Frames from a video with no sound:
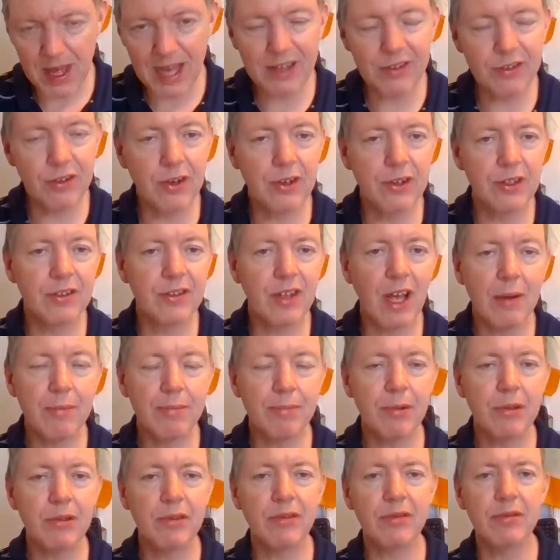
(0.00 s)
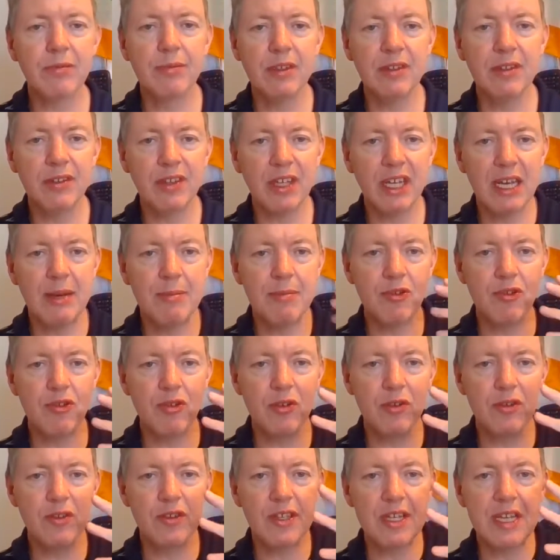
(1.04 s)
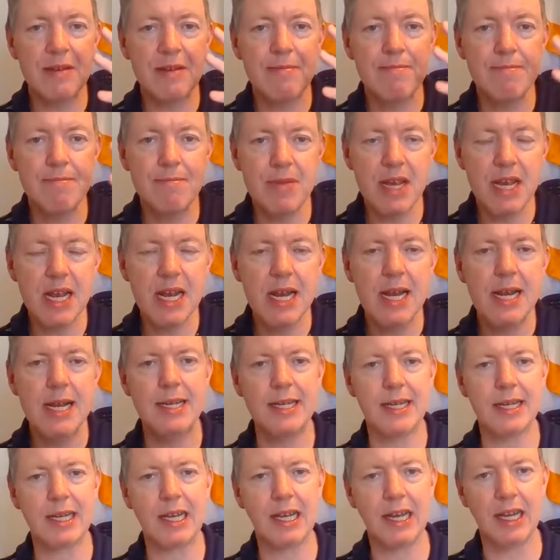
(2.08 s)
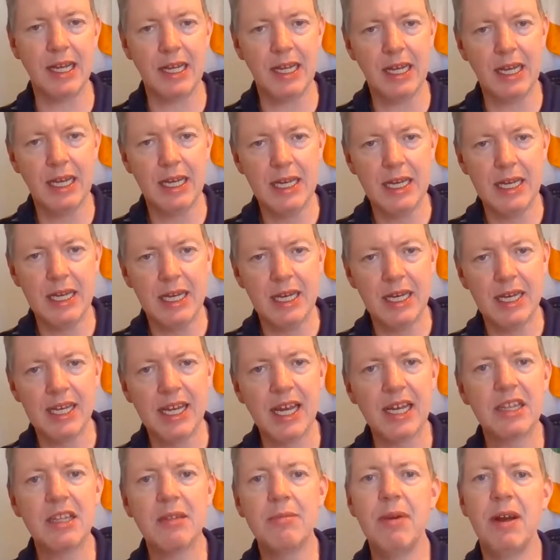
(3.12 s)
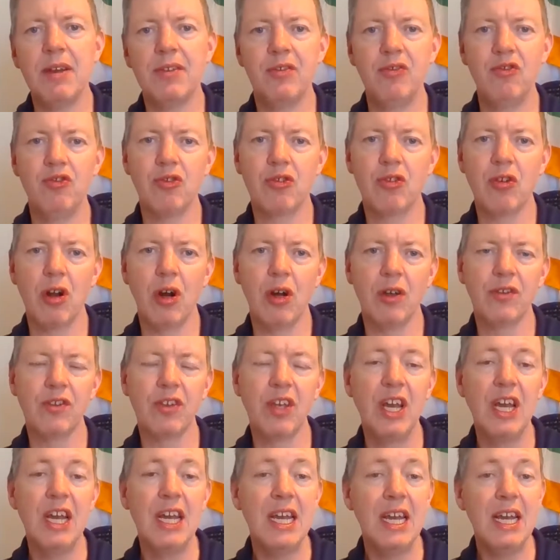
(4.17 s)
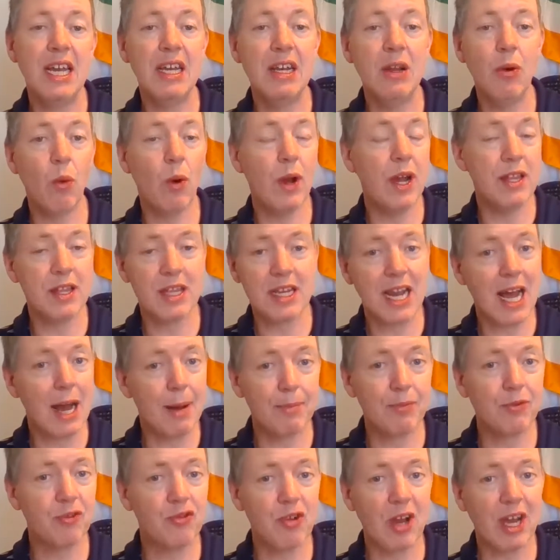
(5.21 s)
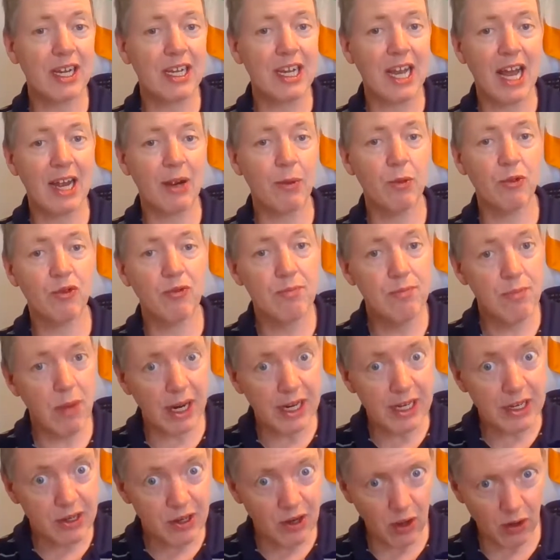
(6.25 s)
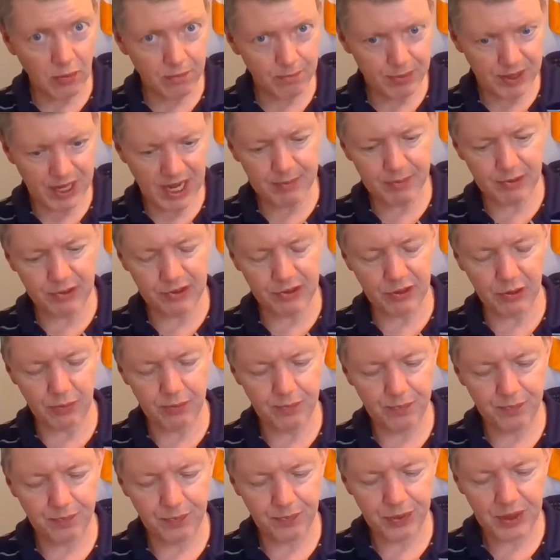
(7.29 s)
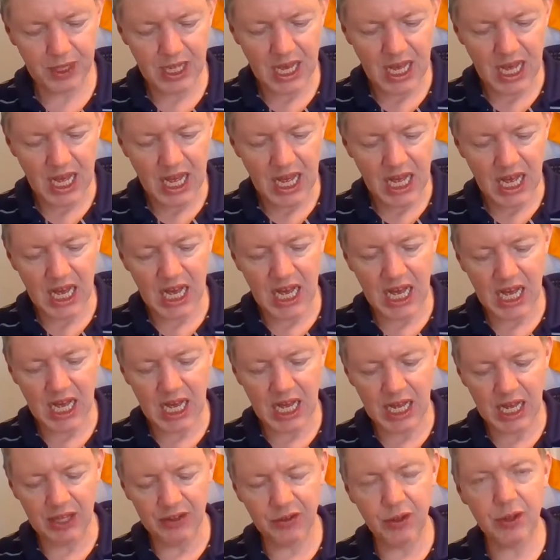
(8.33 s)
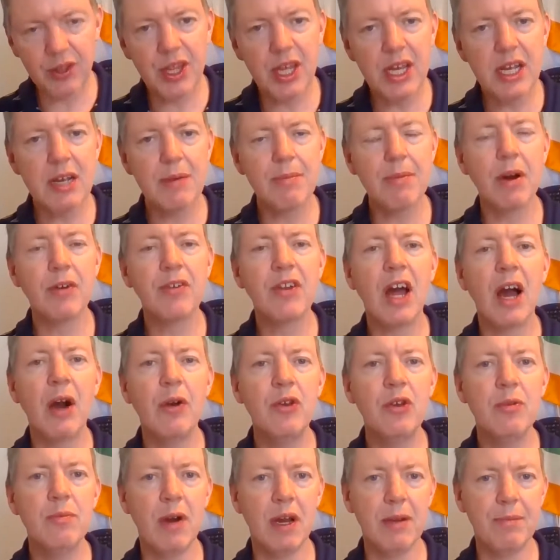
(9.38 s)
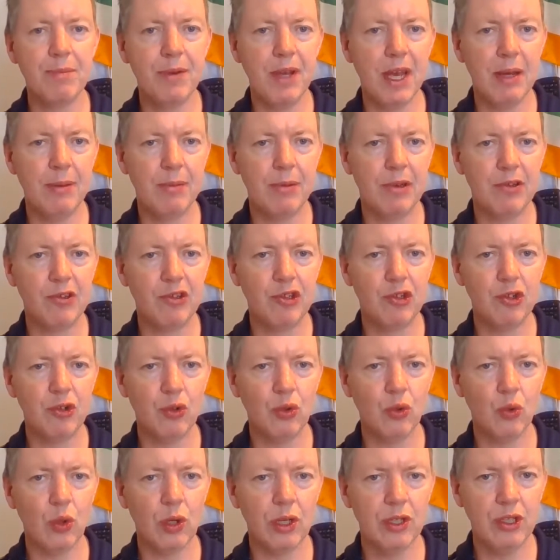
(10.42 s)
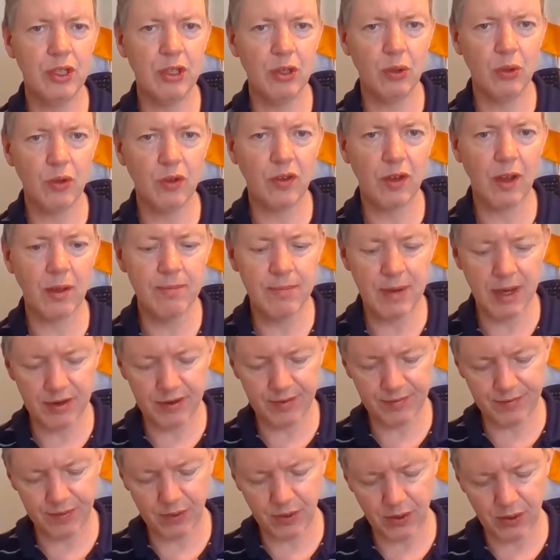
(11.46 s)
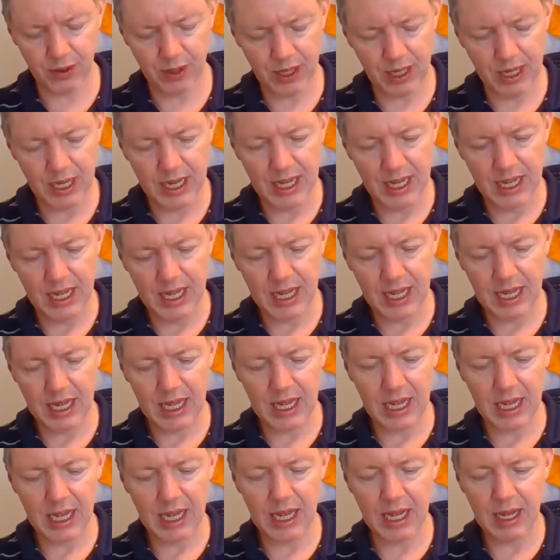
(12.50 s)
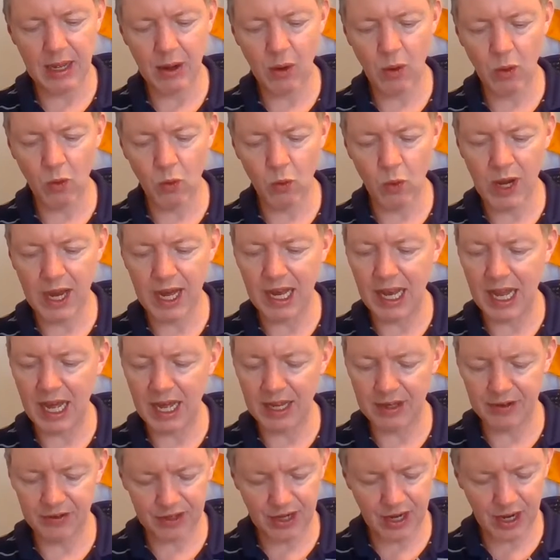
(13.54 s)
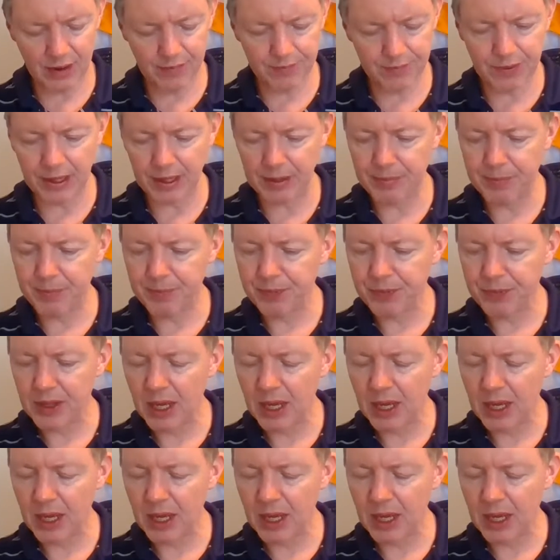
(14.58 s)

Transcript: Excellent examples. These images immediately get the message across in a way that abstract language might not be able to. So think about how you might be able to use metaphor well and carefully.